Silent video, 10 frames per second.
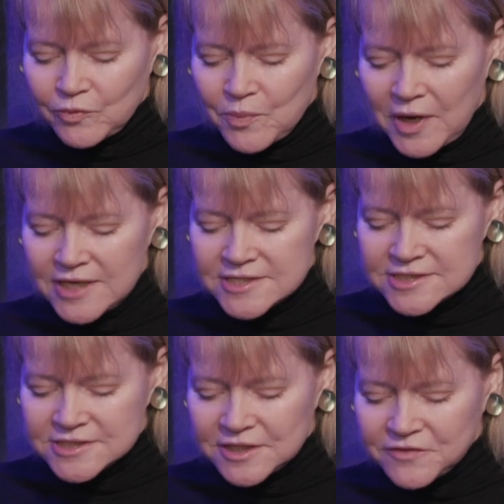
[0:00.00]

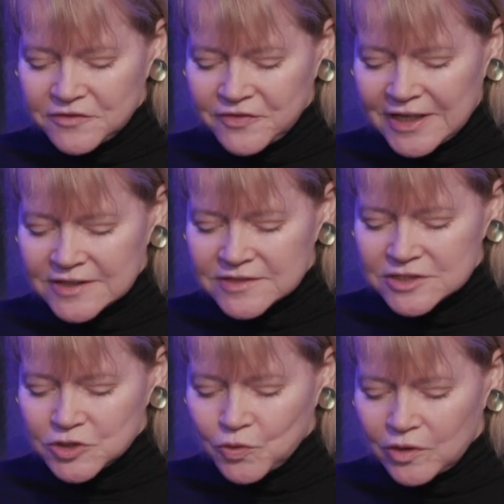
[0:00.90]
reminded of the
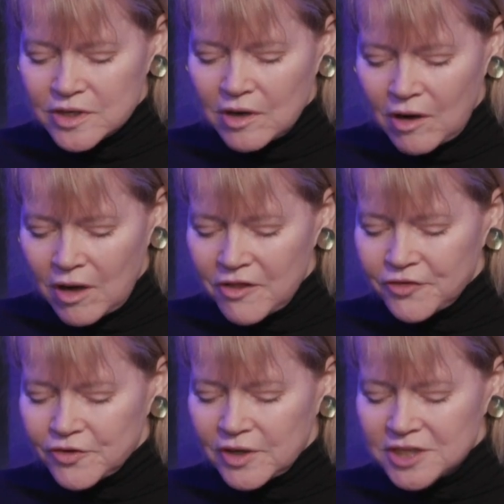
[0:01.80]
fact that you are an
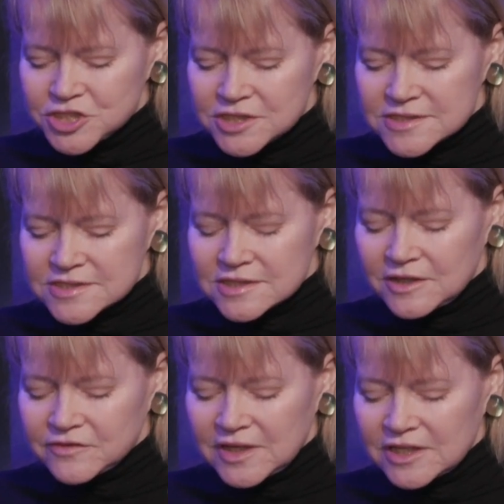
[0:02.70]
author not just of